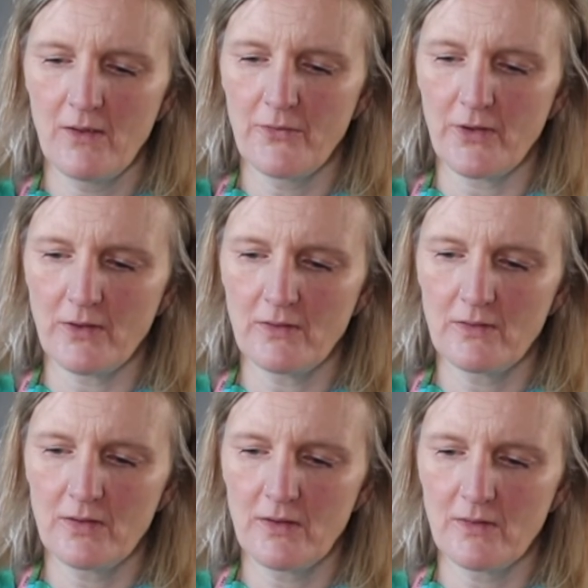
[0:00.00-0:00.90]

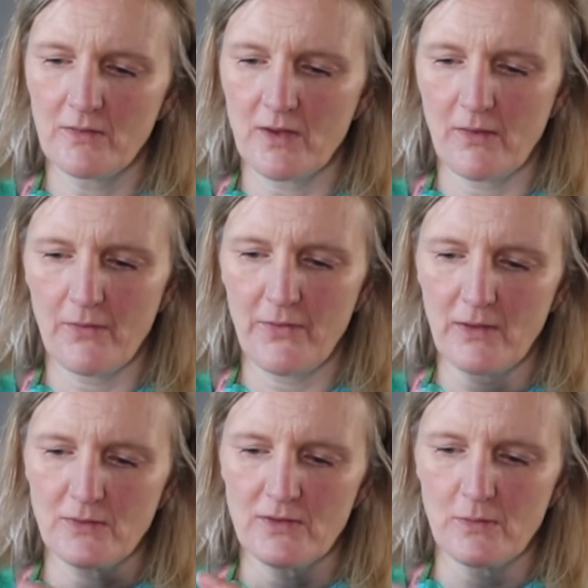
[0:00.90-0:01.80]
front, so the
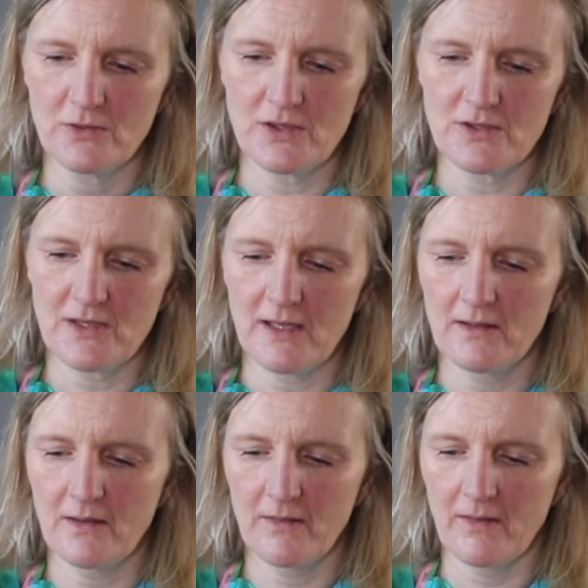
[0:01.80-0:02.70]
filter will just
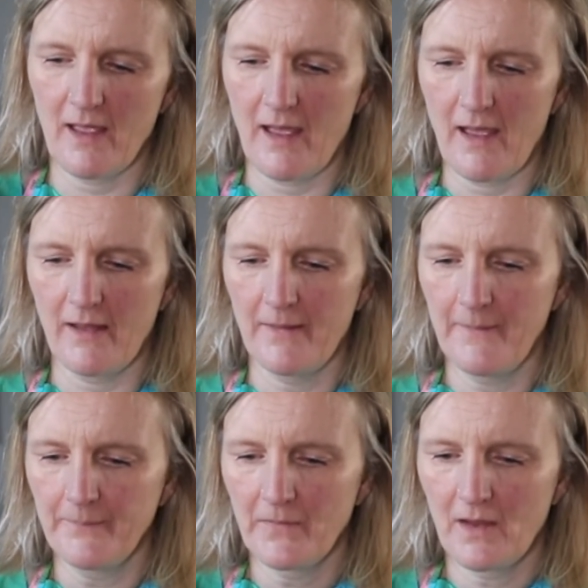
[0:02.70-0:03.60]
sit there
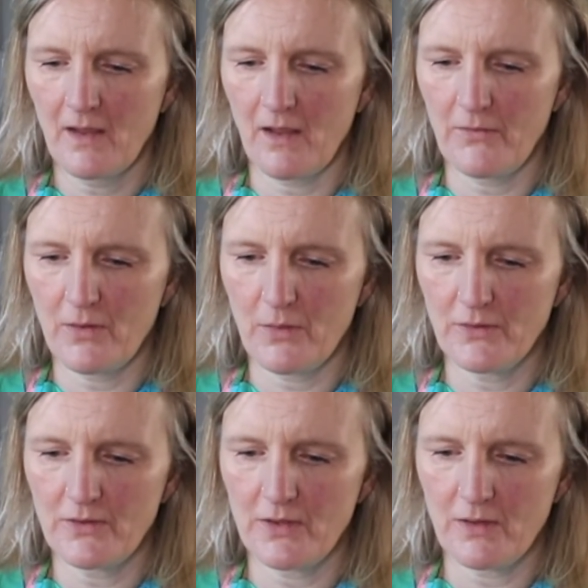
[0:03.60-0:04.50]
if you
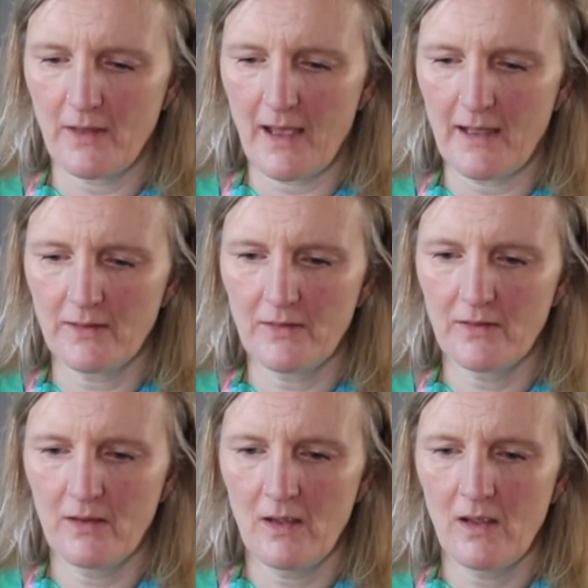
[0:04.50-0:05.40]
want to do that.
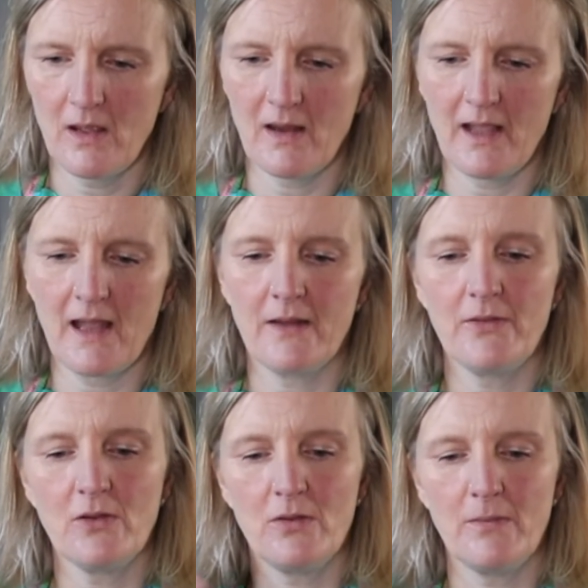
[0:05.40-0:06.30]
And again, if
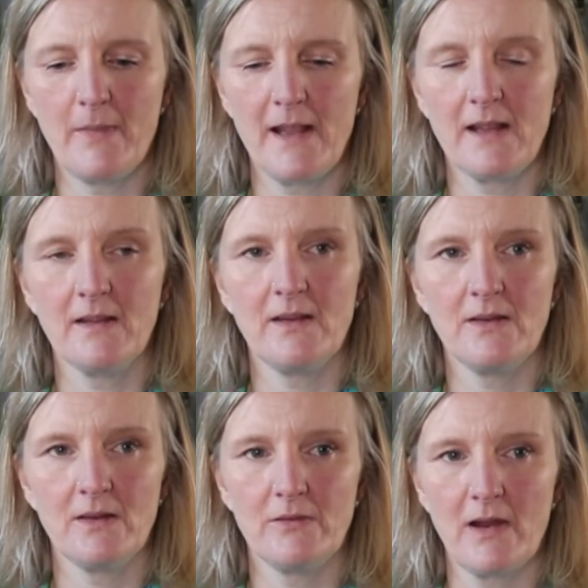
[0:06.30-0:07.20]
you're making this
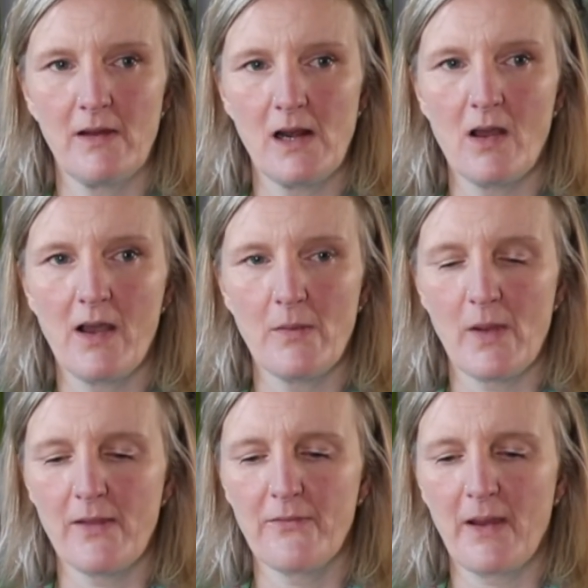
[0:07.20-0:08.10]
in a very
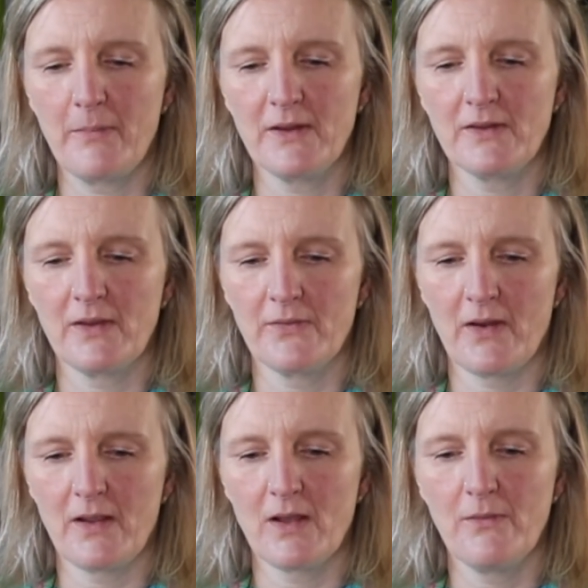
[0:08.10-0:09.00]
lightweight fabric so it's
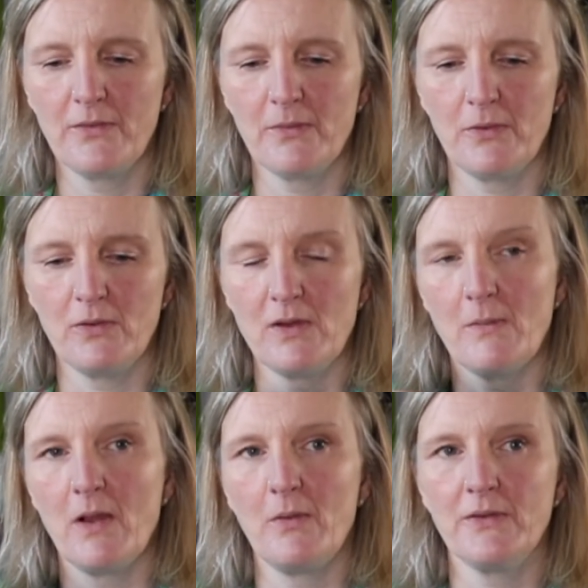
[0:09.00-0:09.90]
very comfortable, you
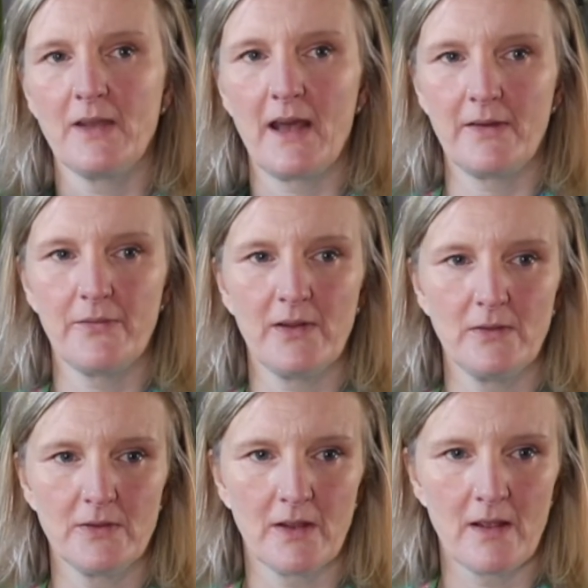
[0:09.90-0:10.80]
might want to add a
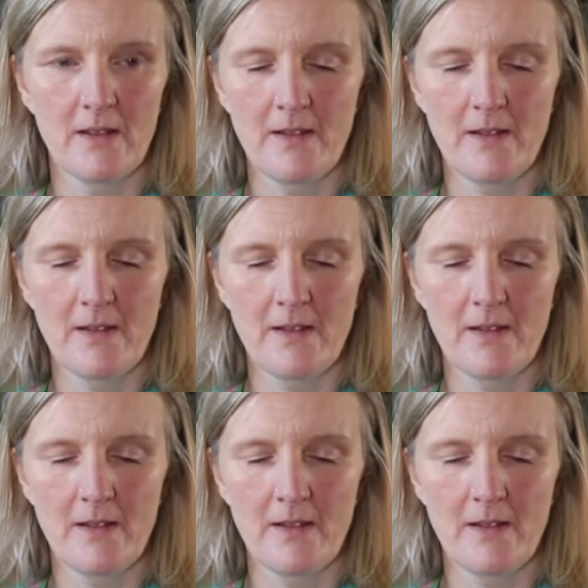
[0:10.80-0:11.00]
filter.